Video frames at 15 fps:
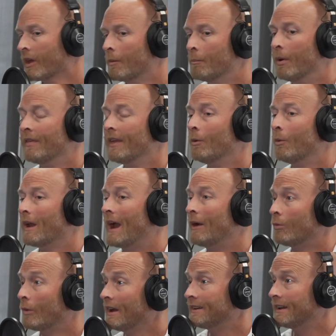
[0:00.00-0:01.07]
but then when I
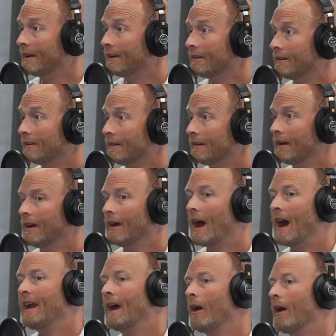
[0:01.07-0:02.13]
rent it,
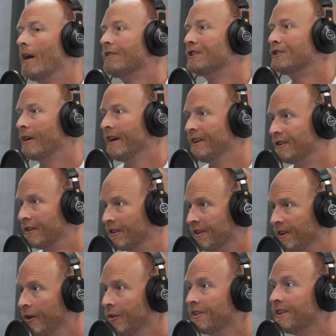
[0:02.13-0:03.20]
I now have
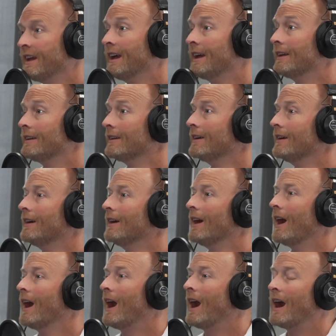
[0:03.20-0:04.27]
strangers using it.
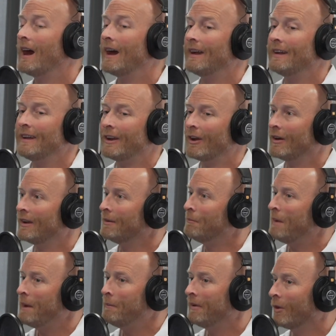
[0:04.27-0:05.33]
I, you know,
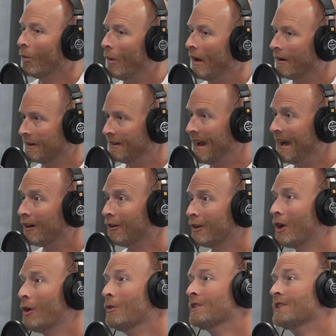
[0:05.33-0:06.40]
maybe the wear and tear
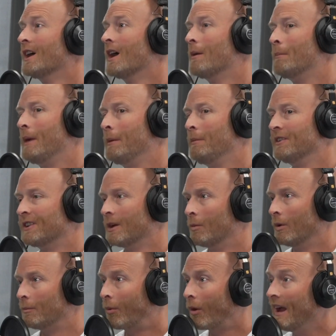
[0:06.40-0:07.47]
goes up, maybe
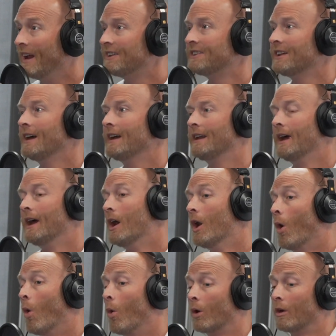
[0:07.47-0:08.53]
someone breaks it, yeah.
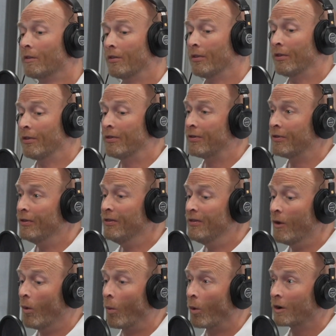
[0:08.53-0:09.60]
or
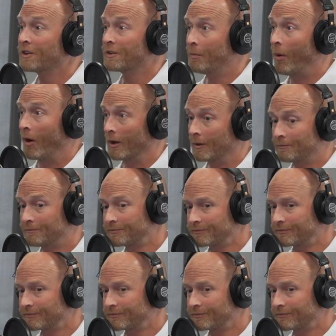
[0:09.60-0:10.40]
the worst part